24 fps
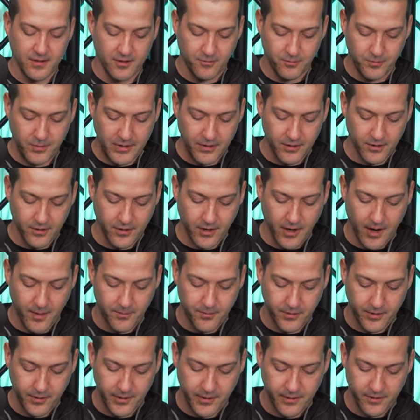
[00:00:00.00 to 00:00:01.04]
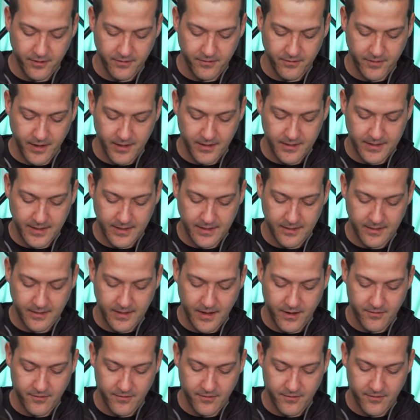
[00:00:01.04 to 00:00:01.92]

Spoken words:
It's pure copper here, it's not tin